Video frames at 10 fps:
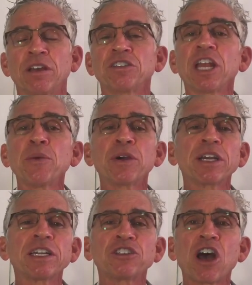Today we're
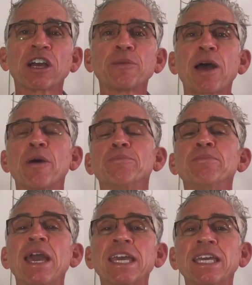going to talk about
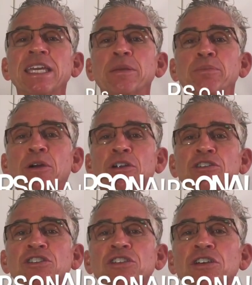making it
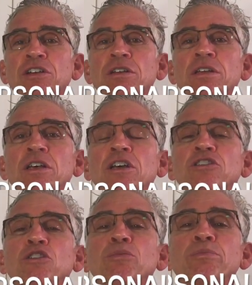personal,
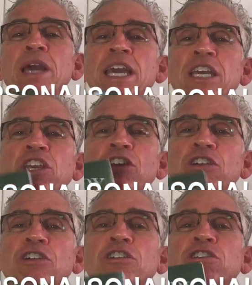to make
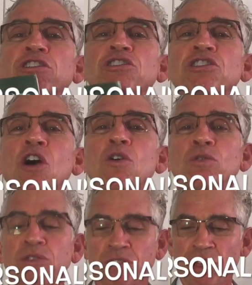your
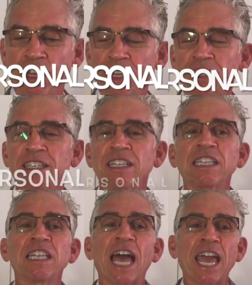jokes
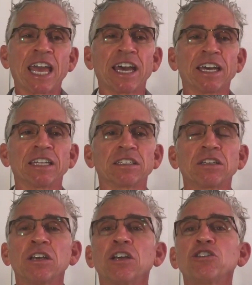land,
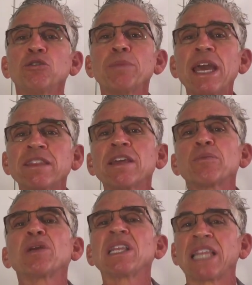to make
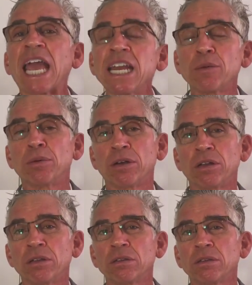them relatable.